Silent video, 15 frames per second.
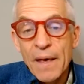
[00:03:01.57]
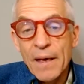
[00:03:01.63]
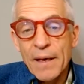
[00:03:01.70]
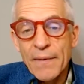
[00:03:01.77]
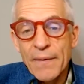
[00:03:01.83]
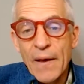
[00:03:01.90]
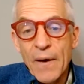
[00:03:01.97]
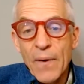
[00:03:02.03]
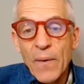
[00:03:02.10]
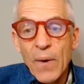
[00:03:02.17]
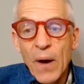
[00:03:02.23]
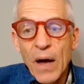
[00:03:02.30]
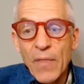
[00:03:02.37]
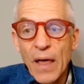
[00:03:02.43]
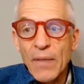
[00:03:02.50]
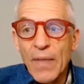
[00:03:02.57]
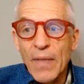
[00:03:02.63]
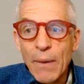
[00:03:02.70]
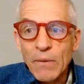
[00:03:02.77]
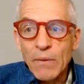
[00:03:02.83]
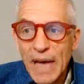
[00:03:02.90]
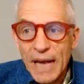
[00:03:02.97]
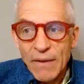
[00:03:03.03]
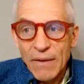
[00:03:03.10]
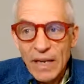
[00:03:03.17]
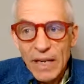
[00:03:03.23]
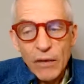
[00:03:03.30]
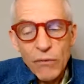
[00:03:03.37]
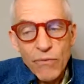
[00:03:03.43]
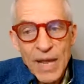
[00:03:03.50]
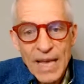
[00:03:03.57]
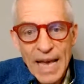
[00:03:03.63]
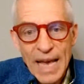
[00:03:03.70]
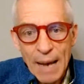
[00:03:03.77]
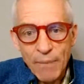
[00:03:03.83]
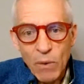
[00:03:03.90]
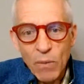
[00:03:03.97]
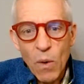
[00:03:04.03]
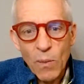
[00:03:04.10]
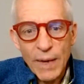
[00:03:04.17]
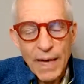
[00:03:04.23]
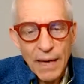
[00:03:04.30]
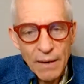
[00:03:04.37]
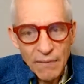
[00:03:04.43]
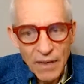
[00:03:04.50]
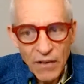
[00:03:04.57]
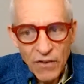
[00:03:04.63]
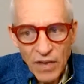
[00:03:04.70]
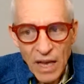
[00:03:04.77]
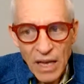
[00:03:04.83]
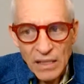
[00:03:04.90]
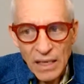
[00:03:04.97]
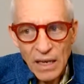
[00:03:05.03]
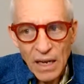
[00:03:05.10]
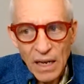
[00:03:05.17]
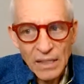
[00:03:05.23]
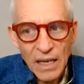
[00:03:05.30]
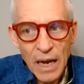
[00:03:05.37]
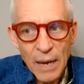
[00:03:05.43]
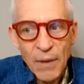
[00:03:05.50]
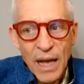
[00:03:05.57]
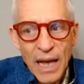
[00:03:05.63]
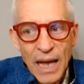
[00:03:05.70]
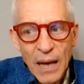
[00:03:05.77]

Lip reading: So that was kind of a little recap on what we kind of discussed the last time.